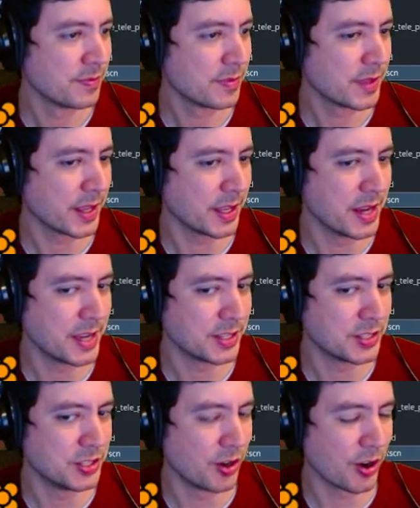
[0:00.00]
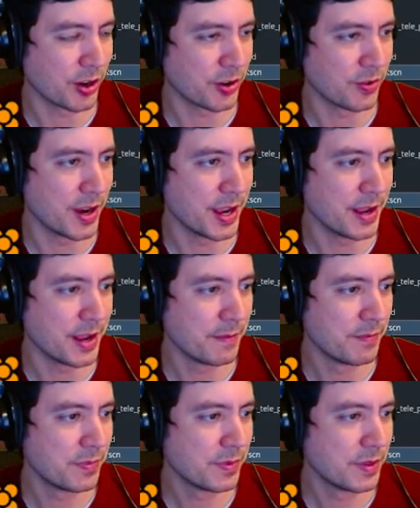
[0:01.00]
Like a nice dark gray.
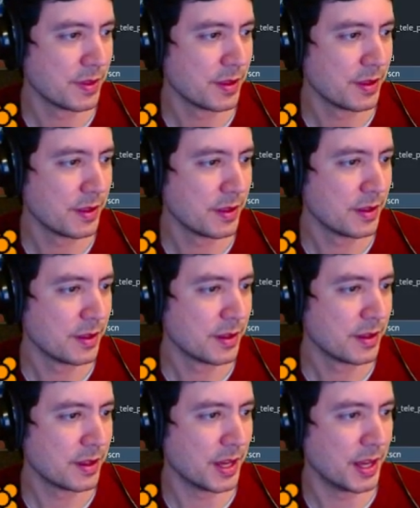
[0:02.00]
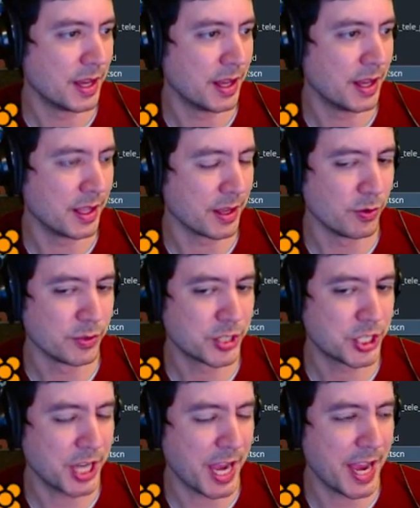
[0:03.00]
Like an old
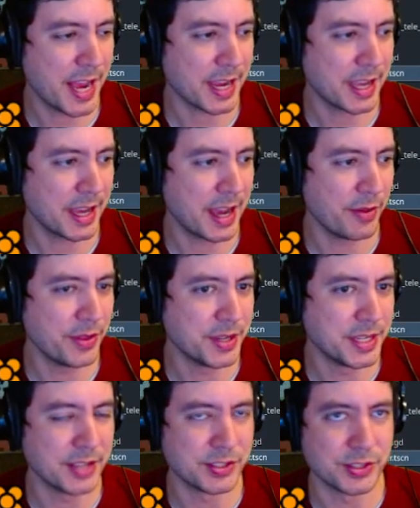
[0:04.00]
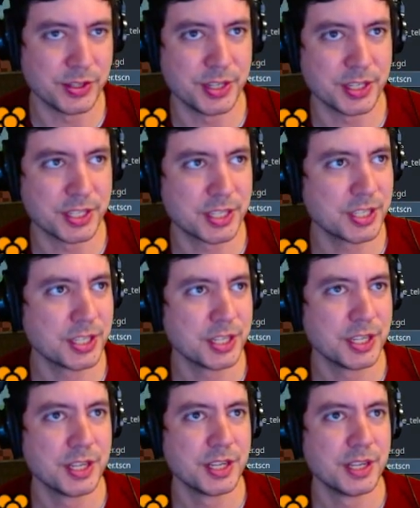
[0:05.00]
shack out in the desert.
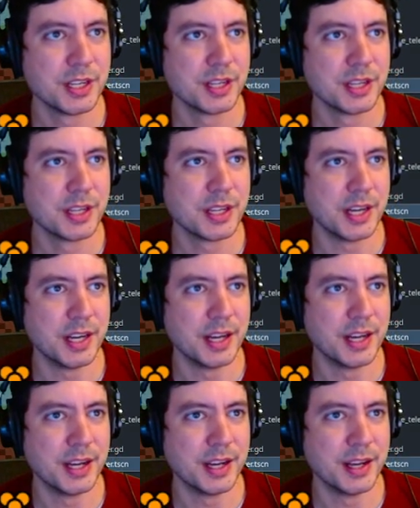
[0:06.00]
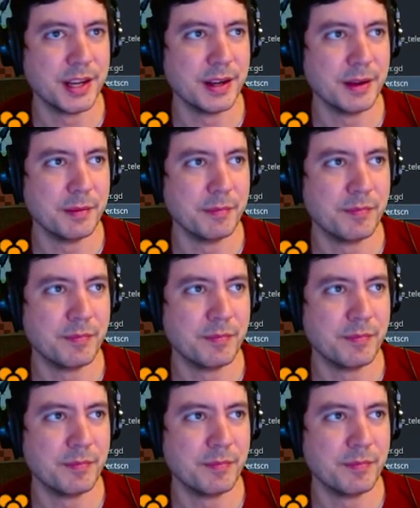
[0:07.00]
And